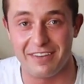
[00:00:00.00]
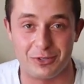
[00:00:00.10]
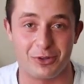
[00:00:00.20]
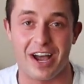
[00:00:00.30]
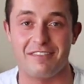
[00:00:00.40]
I've
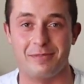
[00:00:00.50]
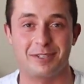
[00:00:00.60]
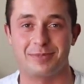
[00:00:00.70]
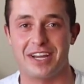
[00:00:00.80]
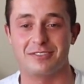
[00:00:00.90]
told Javi
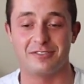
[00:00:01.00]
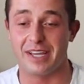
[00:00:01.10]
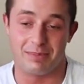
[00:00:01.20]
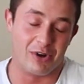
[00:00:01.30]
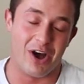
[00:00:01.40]
multiple times, I'm
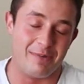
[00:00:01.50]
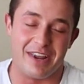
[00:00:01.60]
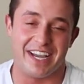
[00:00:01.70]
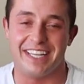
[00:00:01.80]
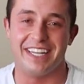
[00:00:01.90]
like, bro, I'm
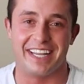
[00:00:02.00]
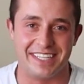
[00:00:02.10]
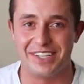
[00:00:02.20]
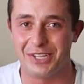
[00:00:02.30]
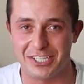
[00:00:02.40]
not eating
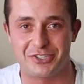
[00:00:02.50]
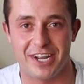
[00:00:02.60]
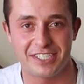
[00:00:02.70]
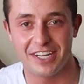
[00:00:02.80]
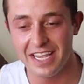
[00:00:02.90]
until I
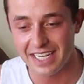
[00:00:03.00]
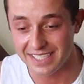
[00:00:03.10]
stretch